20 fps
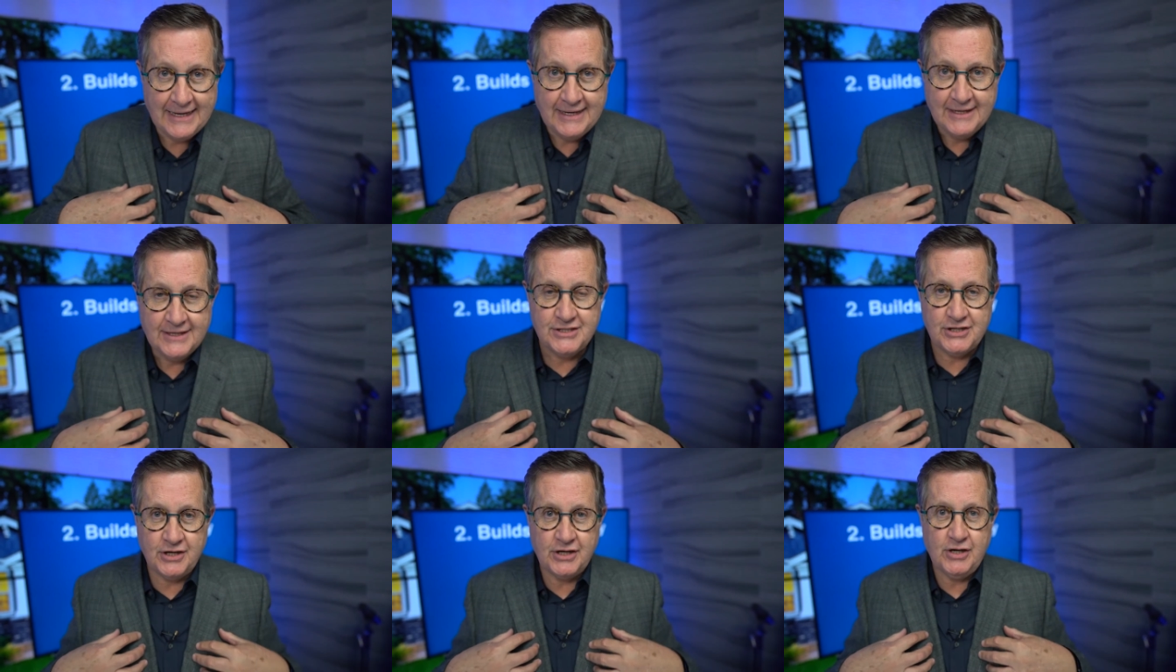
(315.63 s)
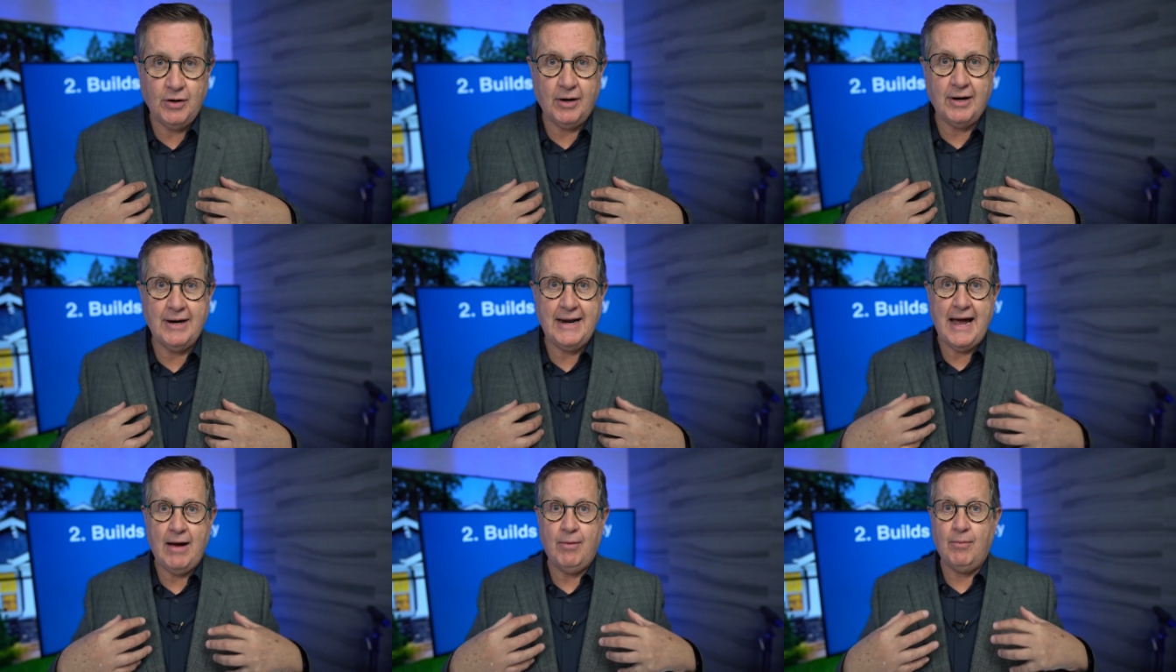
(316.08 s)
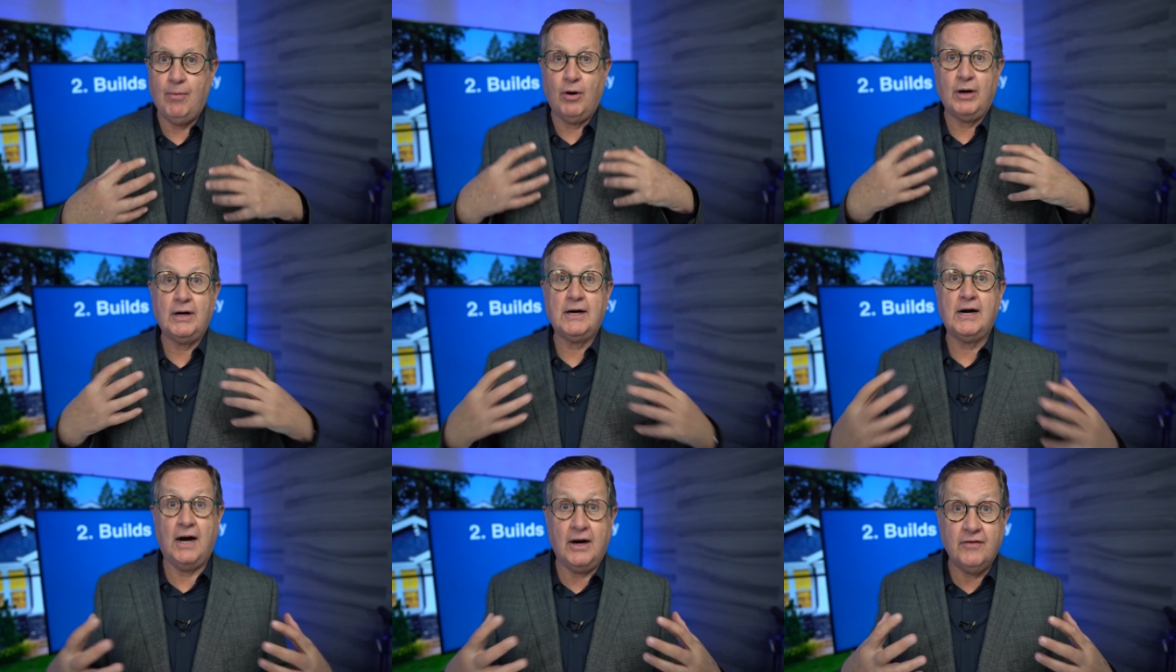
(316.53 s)
So you're now more
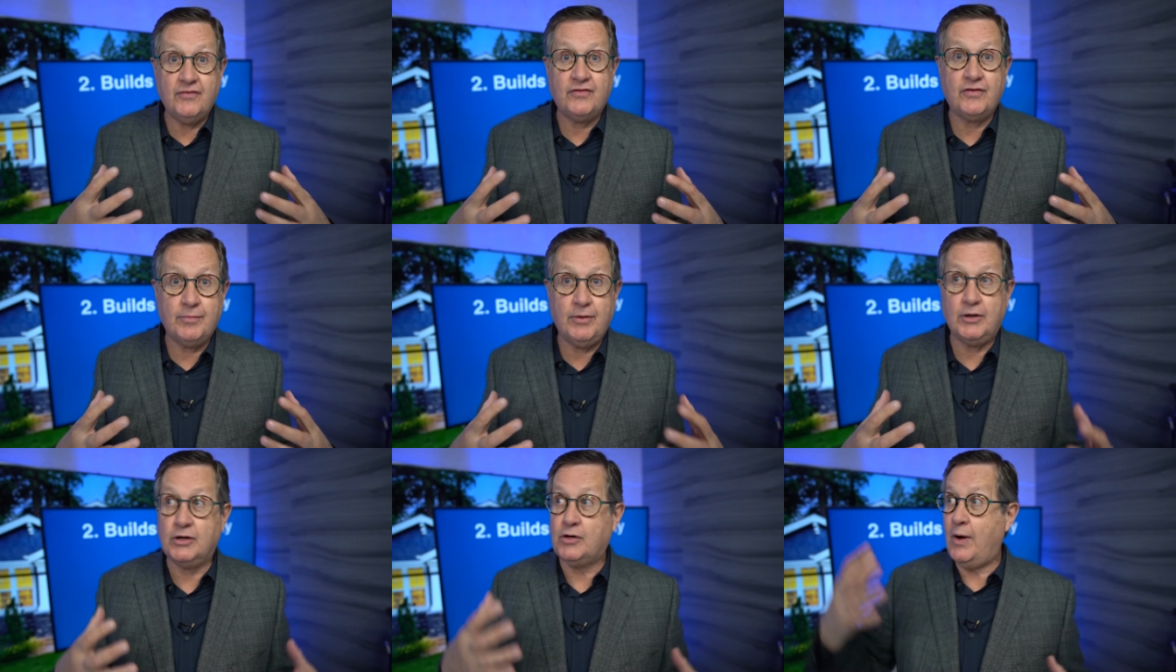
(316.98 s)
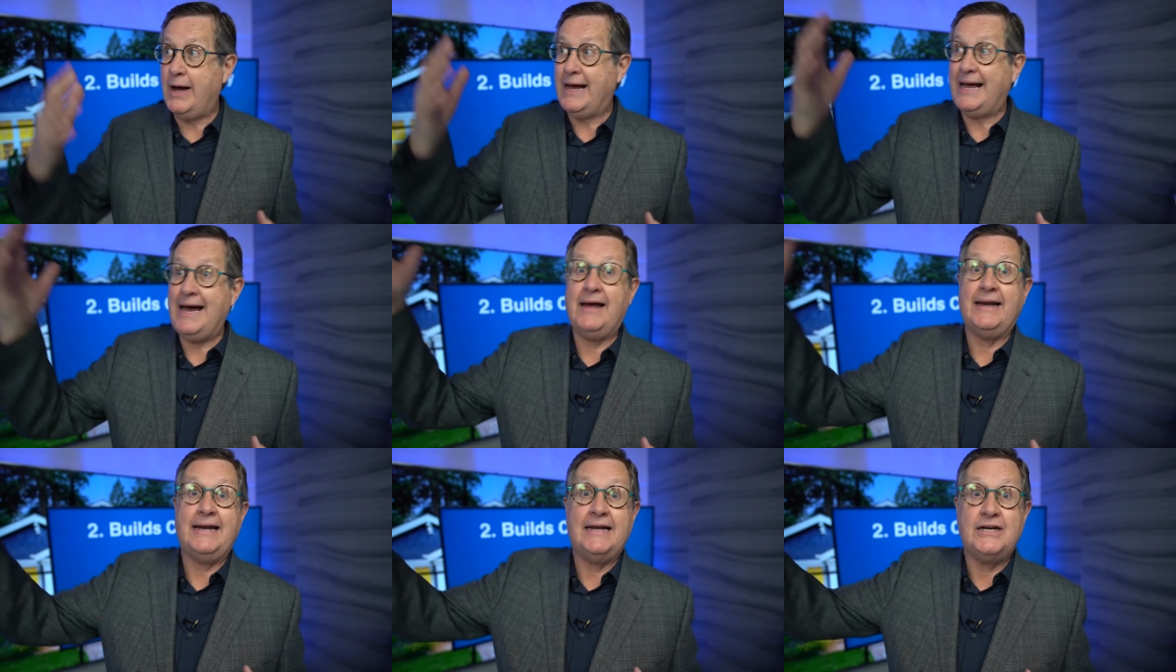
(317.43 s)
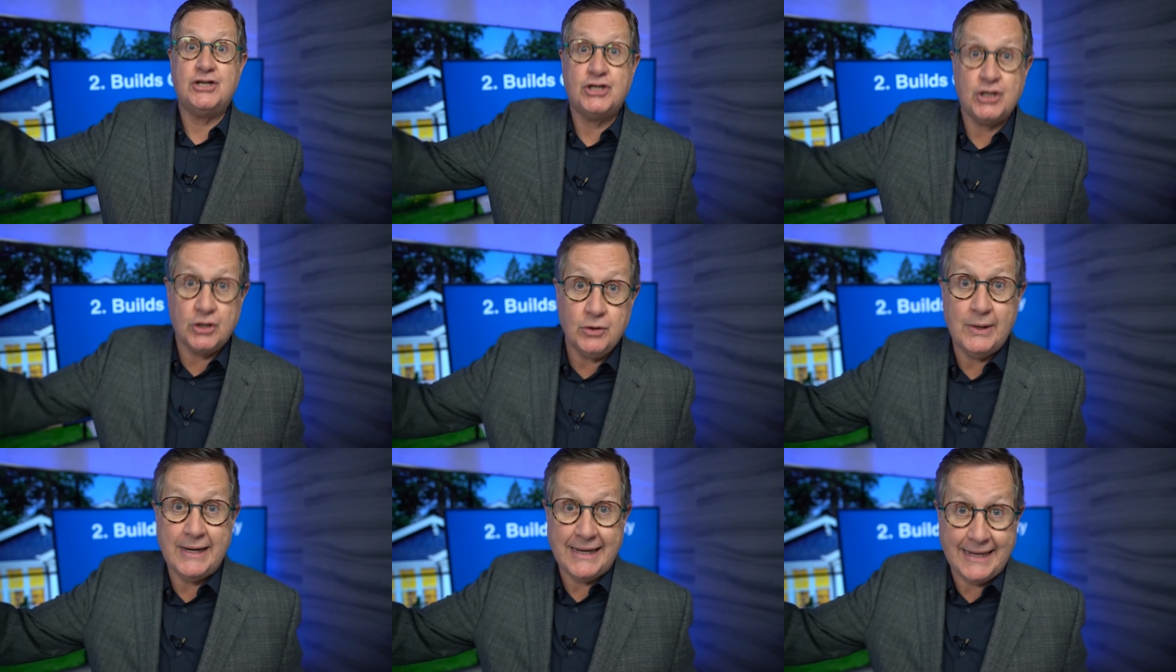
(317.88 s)
comfortable going out and
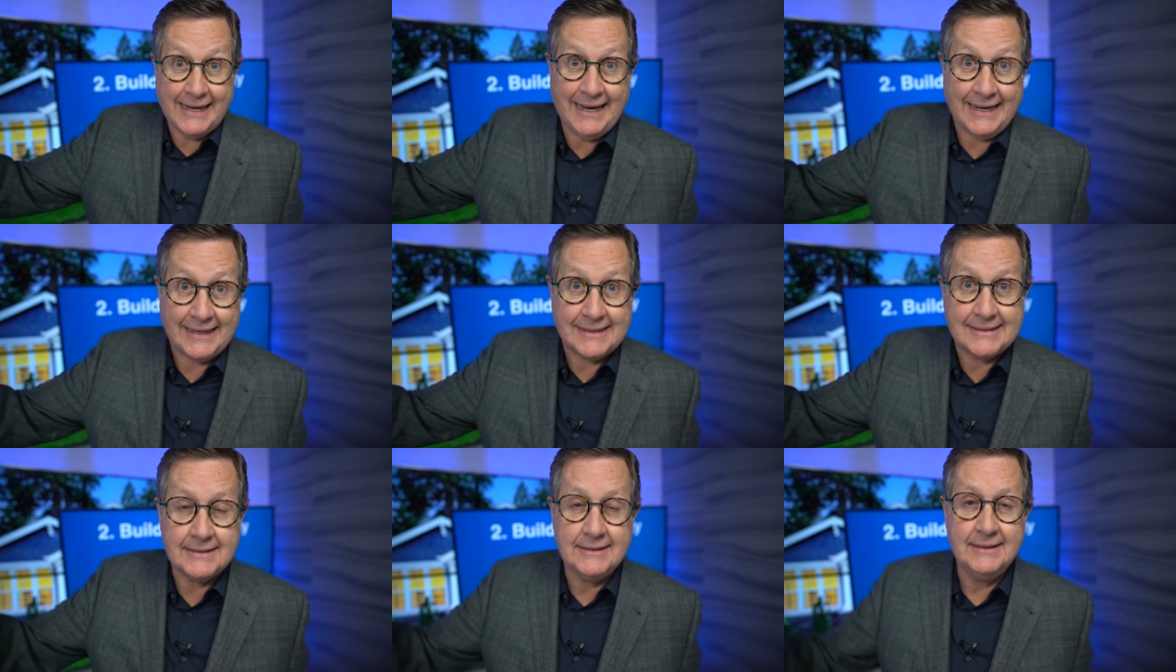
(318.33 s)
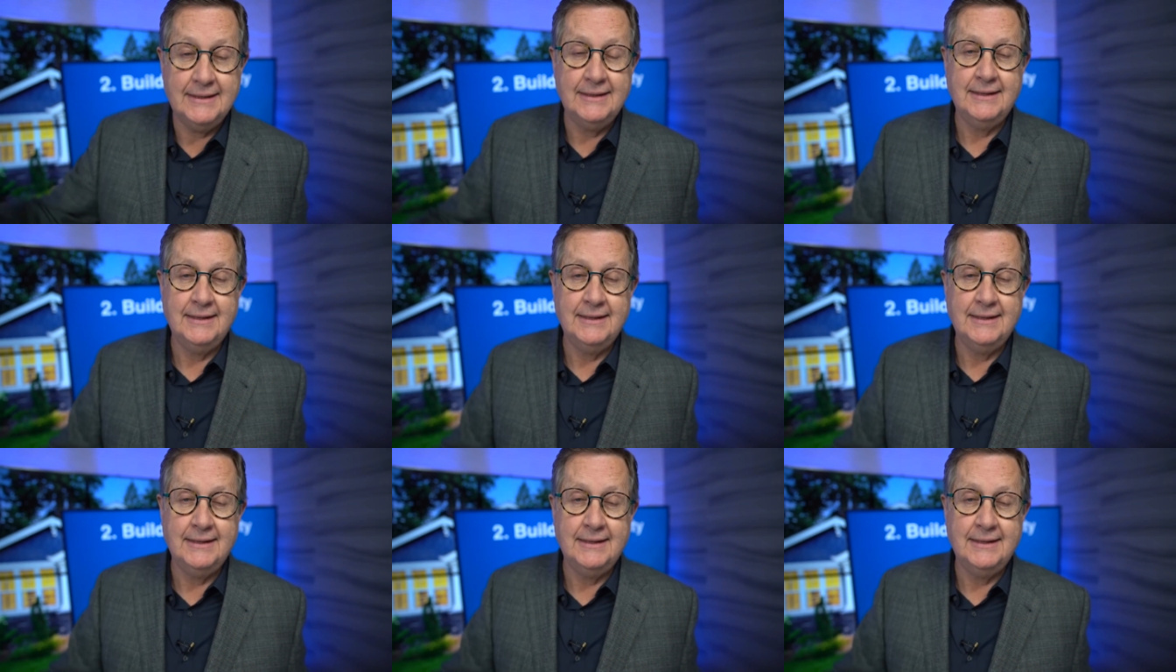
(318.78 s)
doing it.